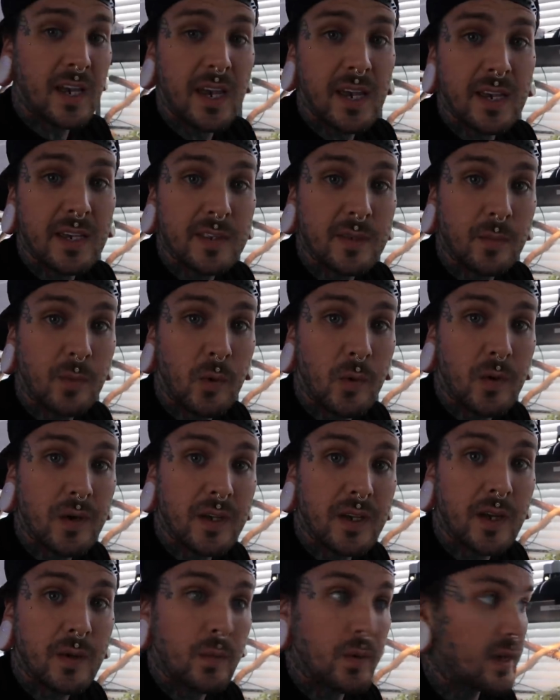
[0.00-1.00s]
day in the
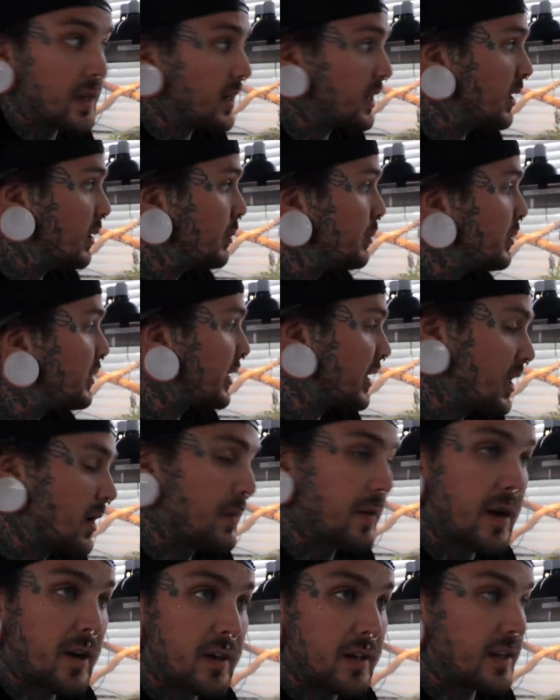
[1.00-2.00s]
morning, I wake up, I
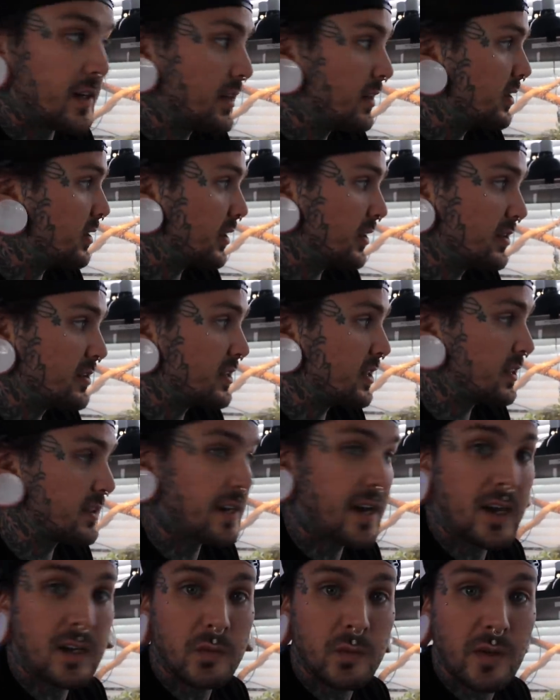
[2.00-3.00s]
come out here, I sit
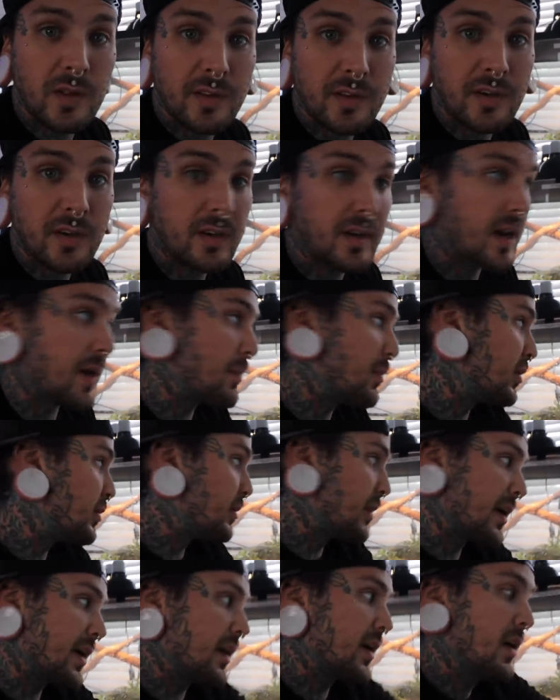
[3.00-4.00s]
down with her.
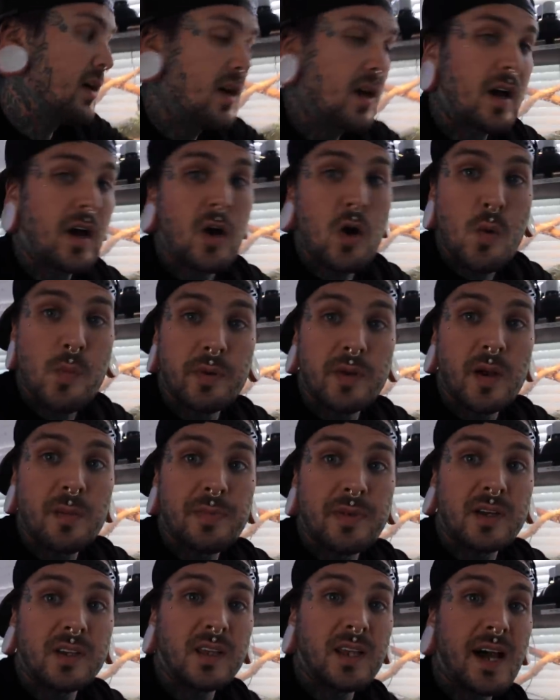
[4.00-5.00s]
I open
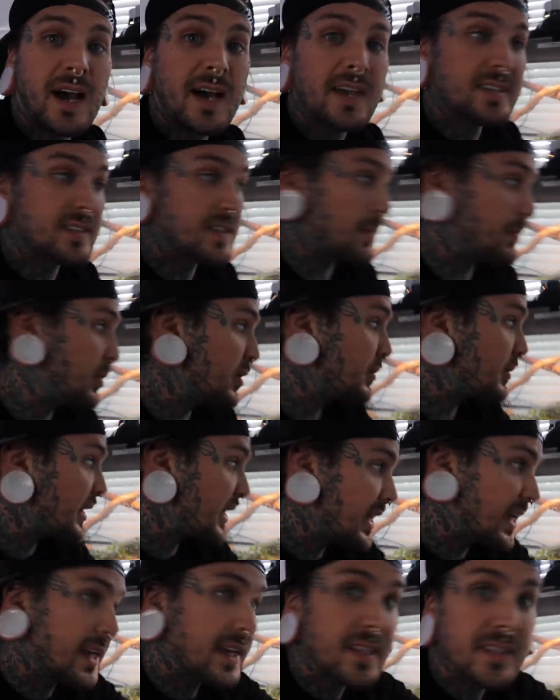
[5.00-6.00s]
up the glass, I put my
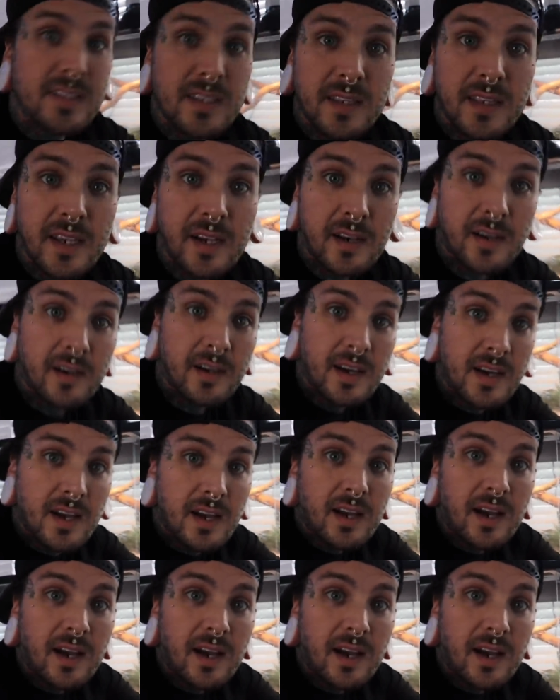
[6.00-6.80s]
hands in there.